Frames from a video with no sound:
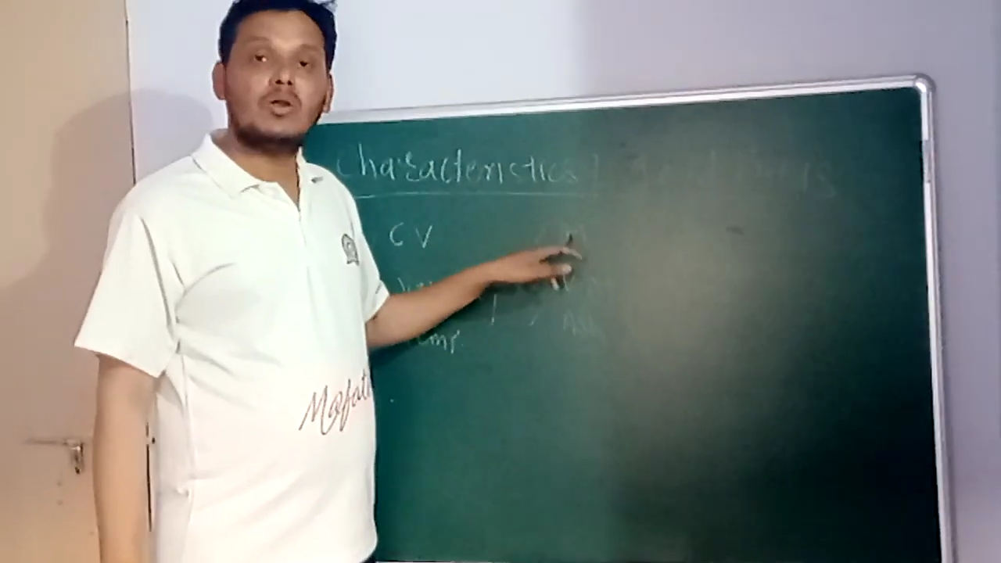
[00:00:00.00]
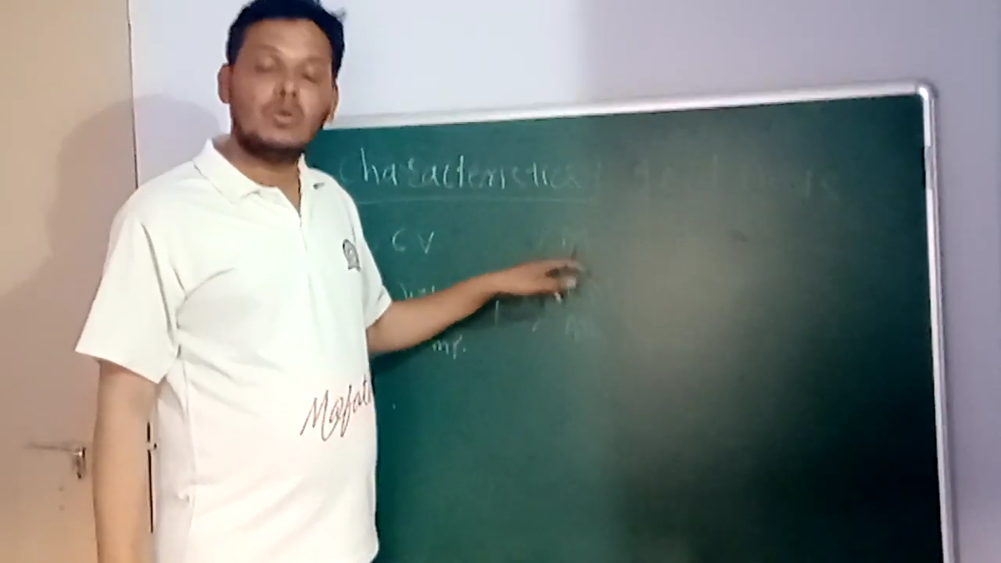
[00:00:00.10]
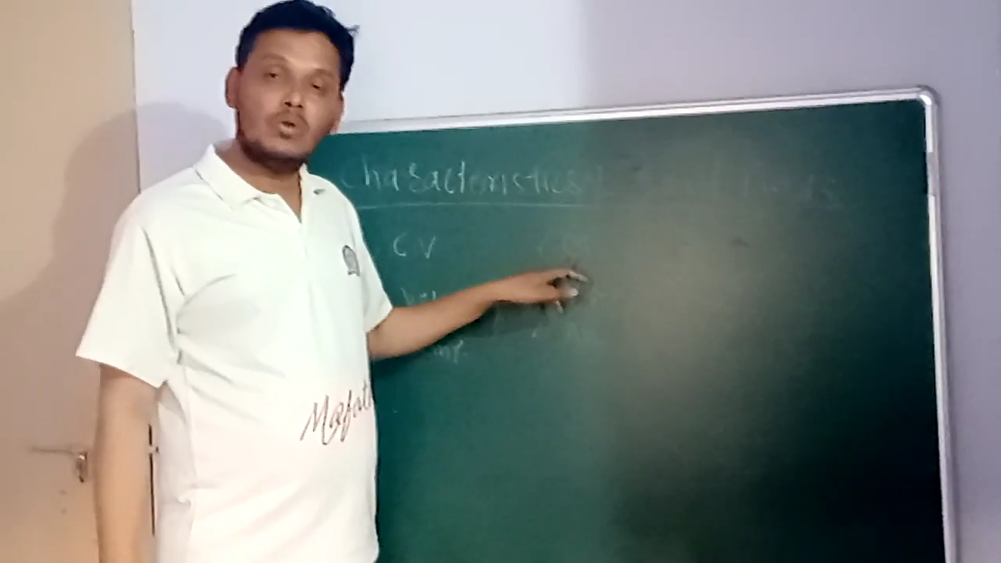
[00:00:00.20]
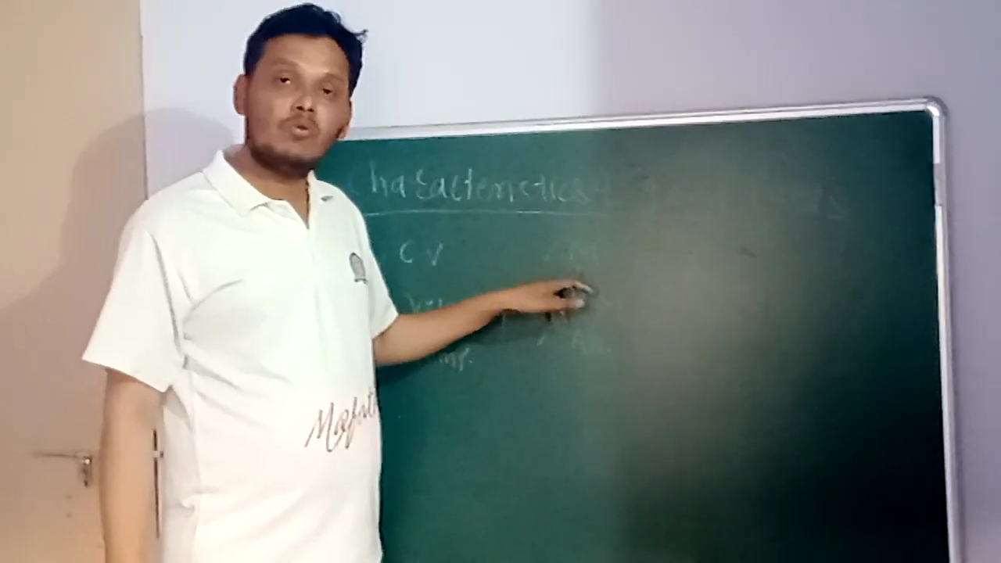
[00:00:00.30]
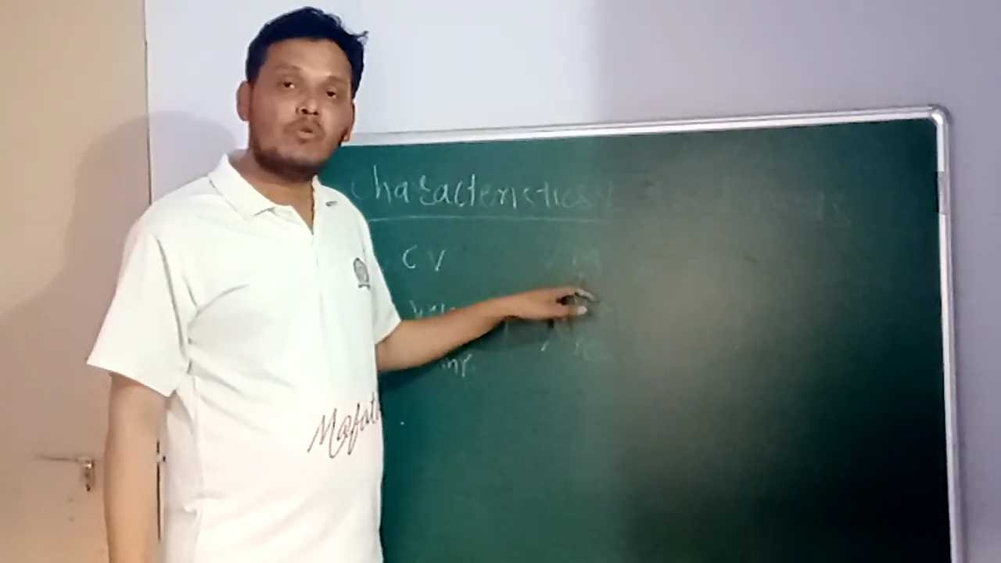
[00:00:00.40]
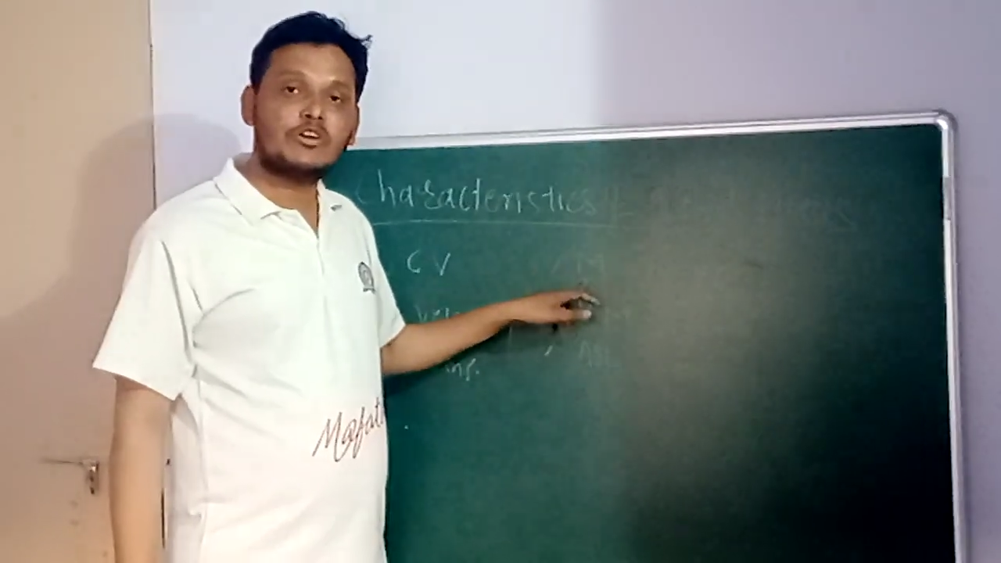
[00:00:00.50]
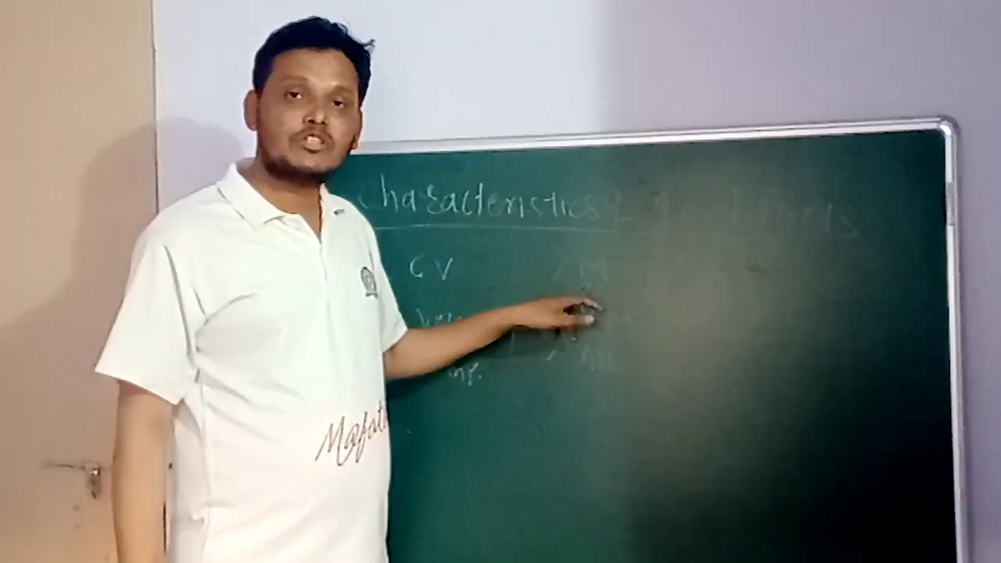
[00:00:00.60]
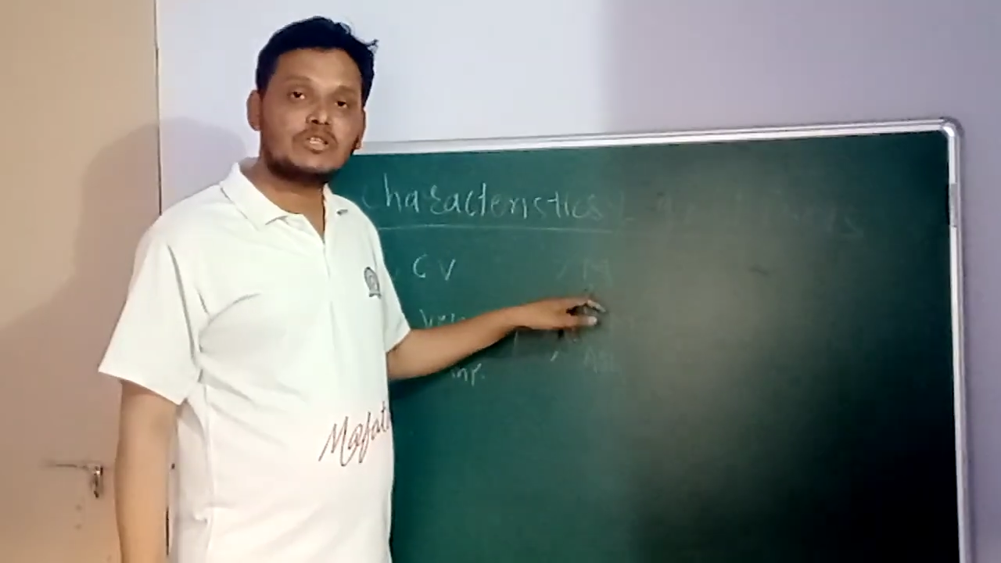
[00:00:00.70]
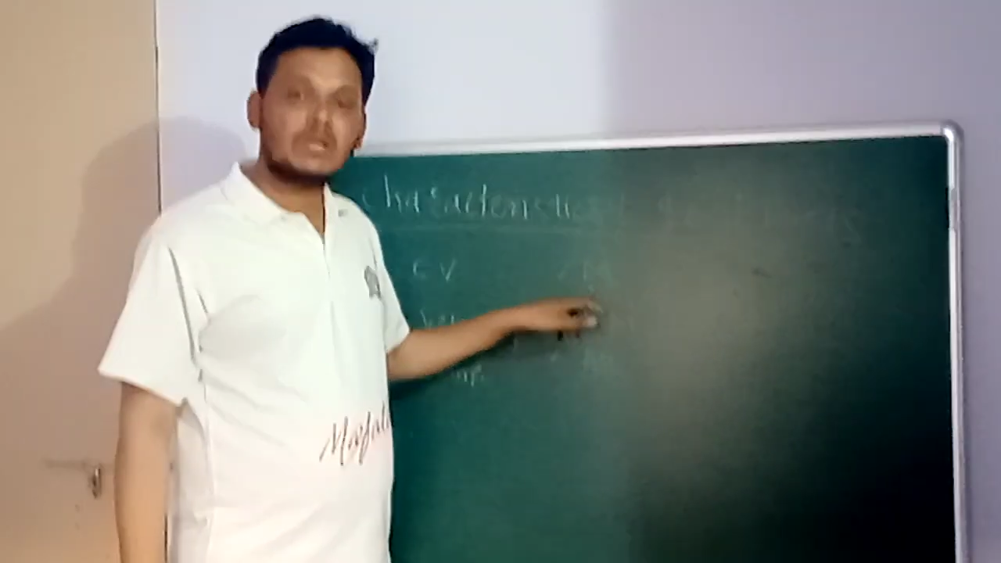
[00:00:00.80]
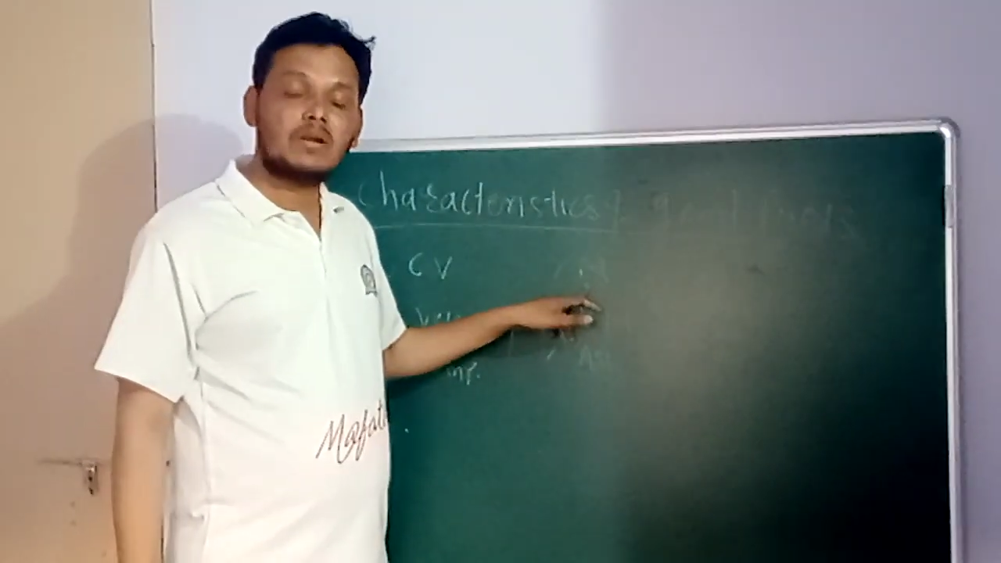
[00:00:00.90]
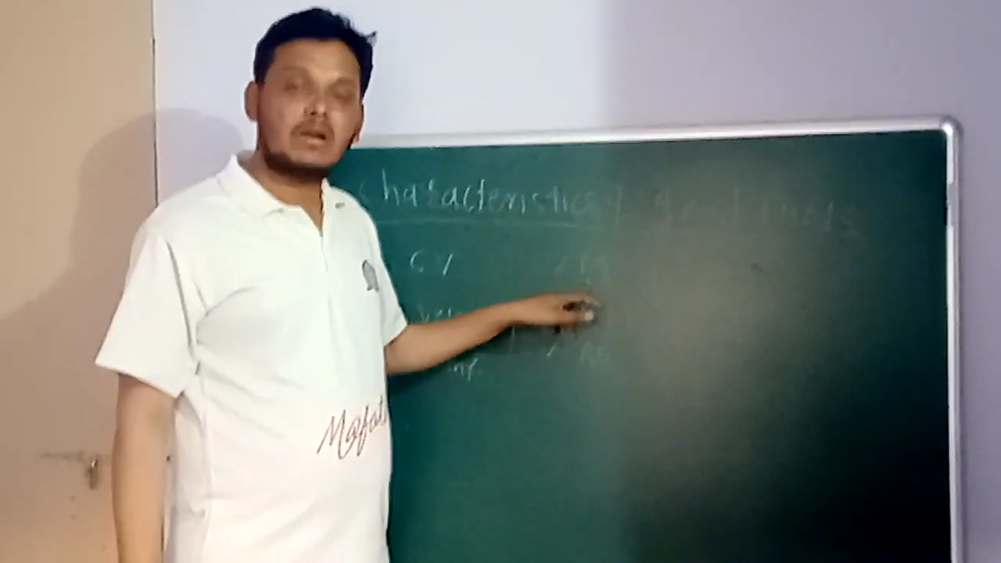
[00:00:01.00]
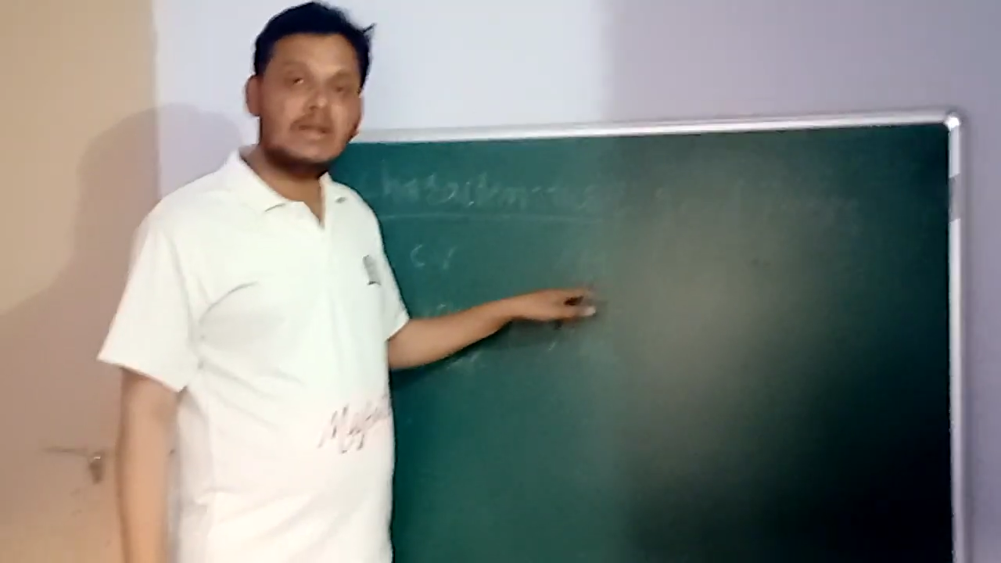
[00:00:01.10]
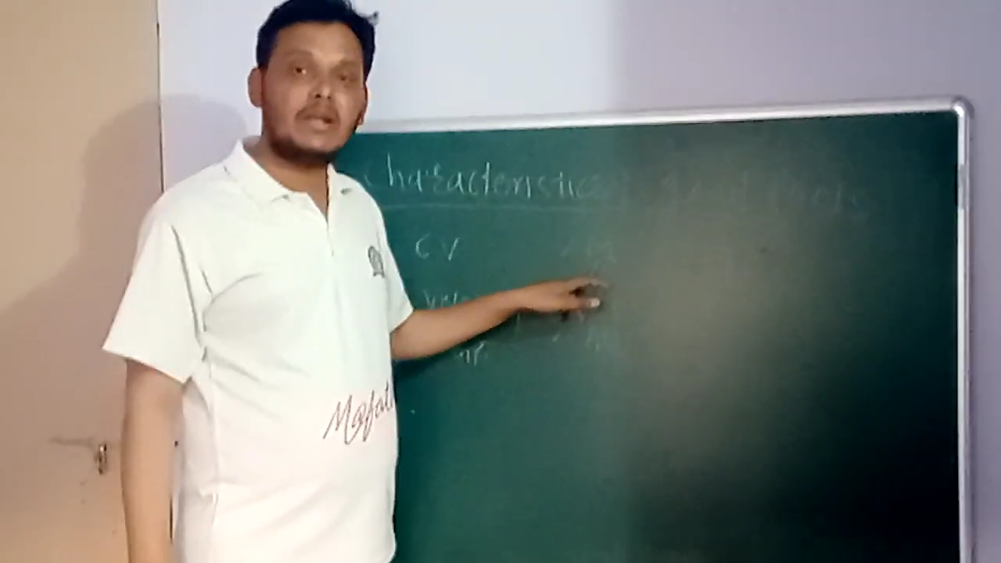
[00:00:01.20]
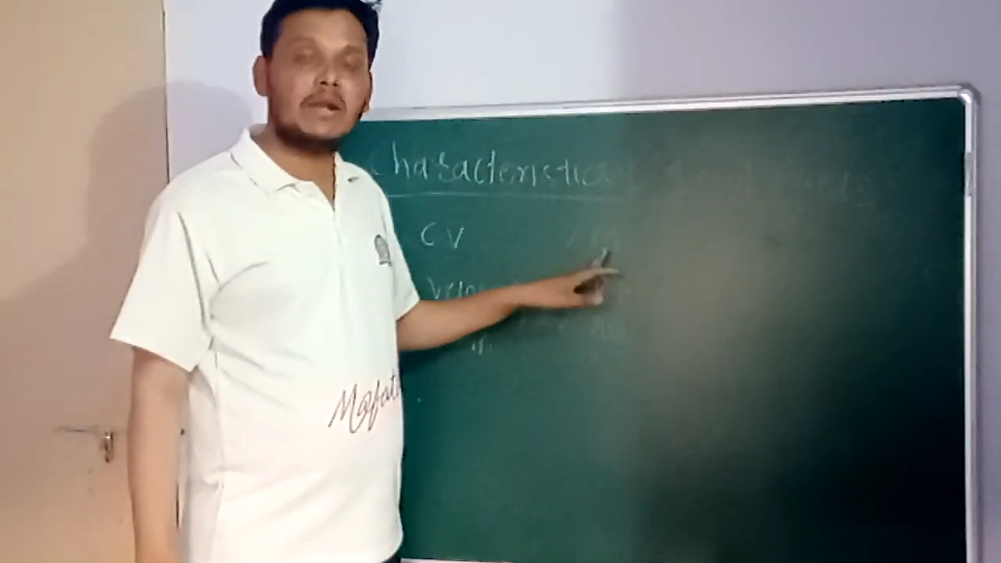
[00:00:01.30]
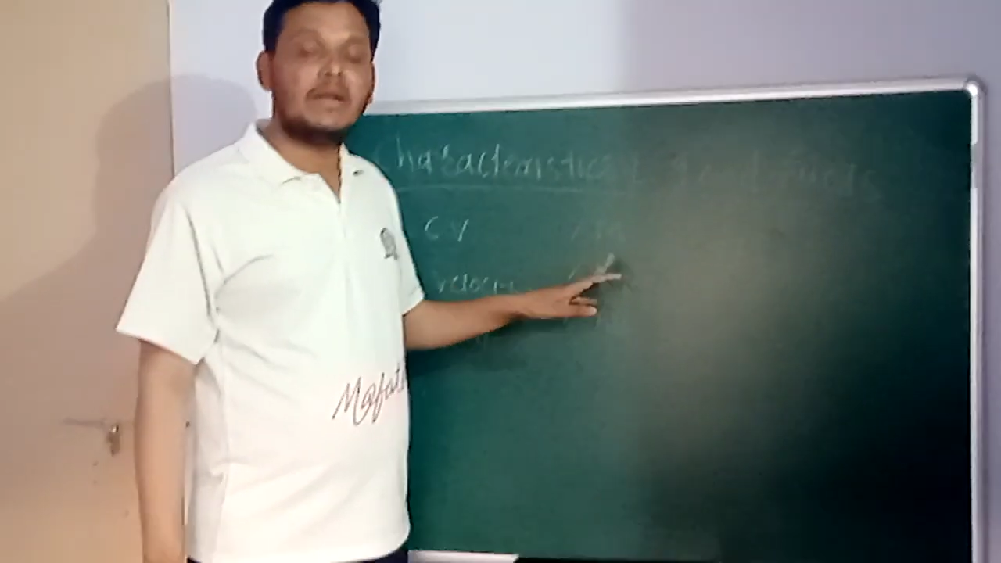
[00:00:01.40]
low moisture
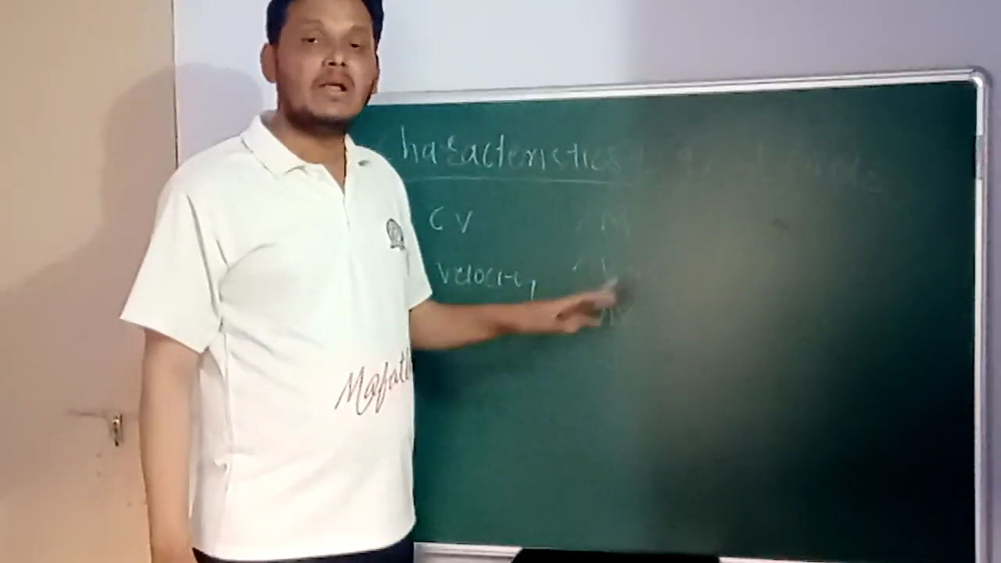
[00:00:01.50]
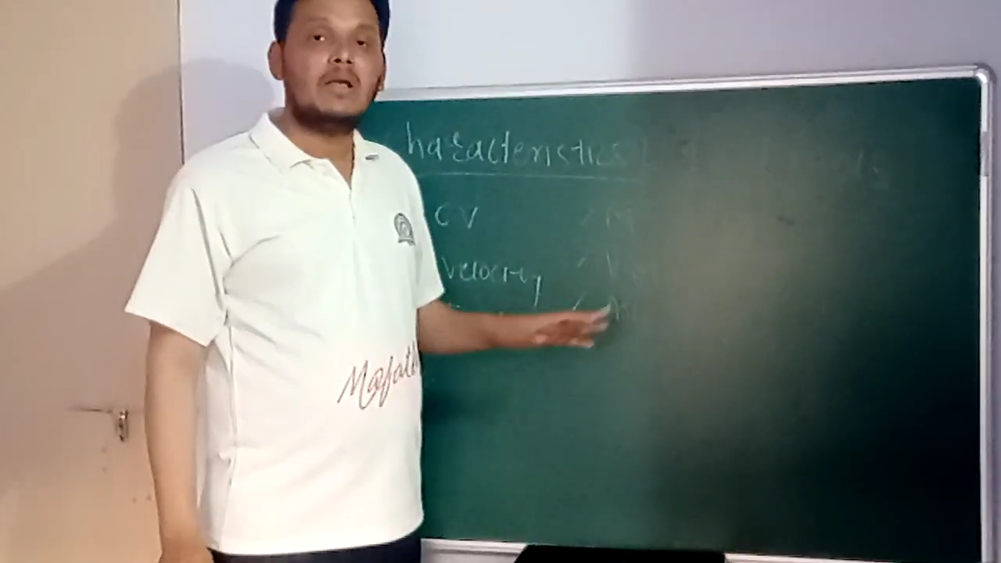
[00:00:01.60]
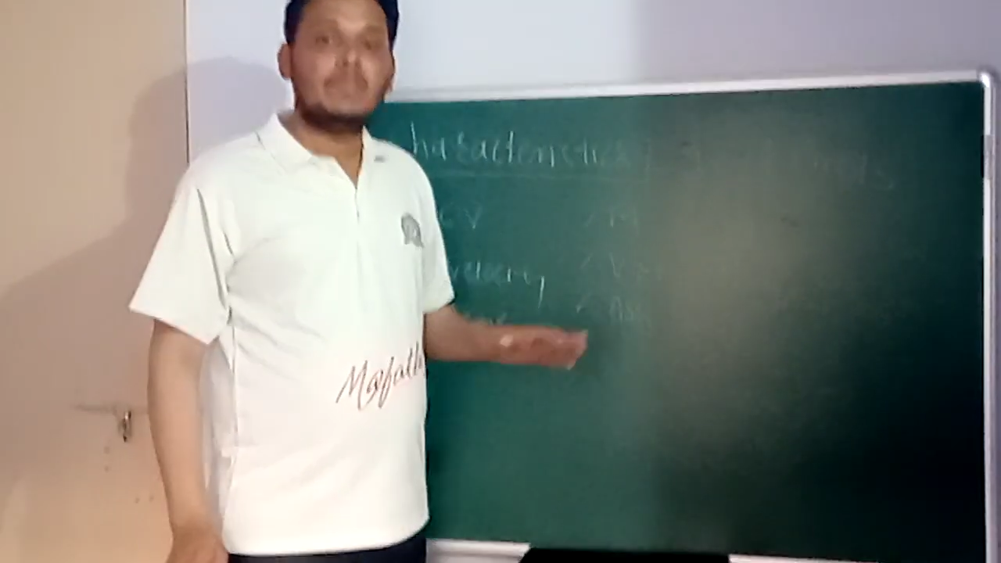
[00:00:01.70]
content.